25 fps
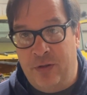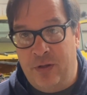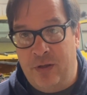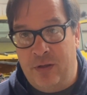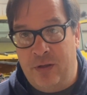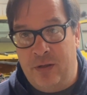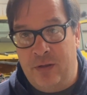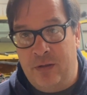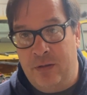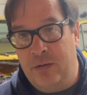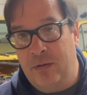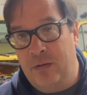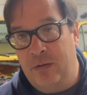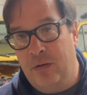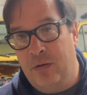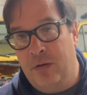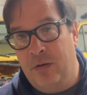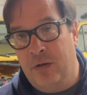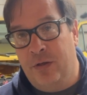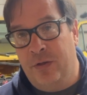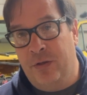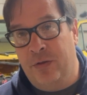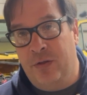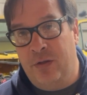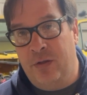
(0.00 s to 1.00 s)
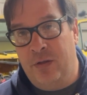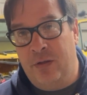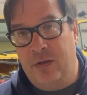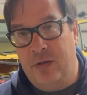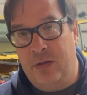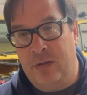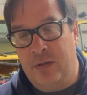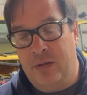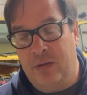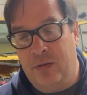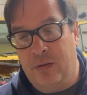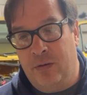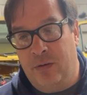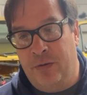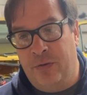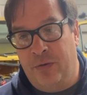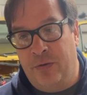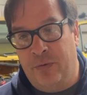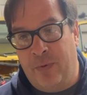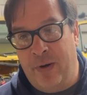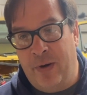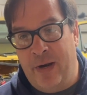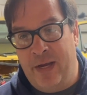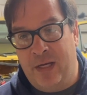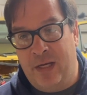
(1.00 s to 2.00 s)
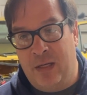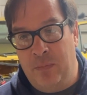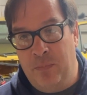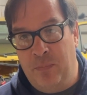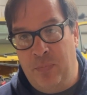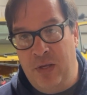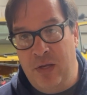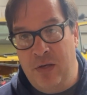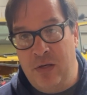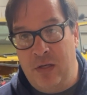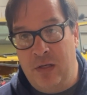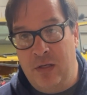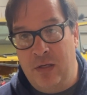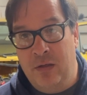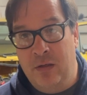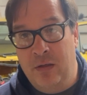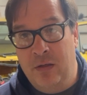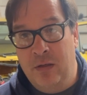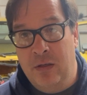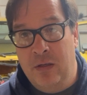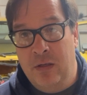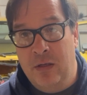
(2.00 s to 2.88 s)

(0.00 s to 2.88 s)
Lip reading: the rack and pinion